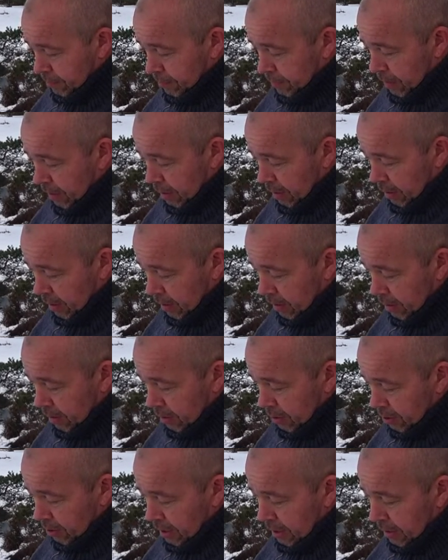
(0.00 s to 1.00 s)

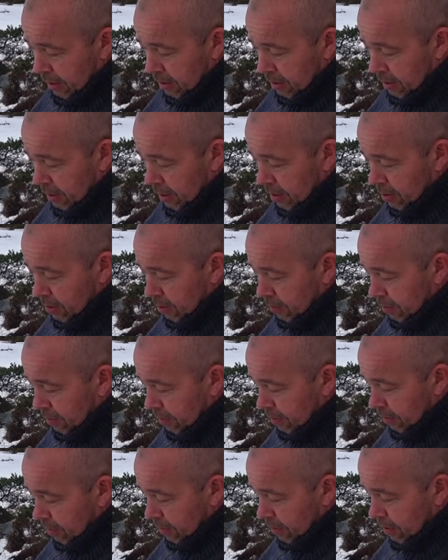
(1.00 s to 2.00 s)
Check the status of the
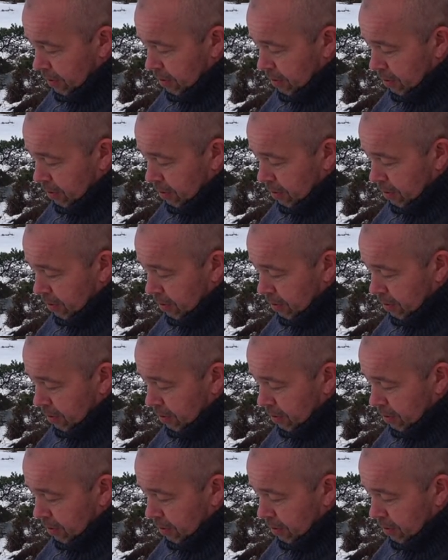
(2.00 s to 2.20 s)
device,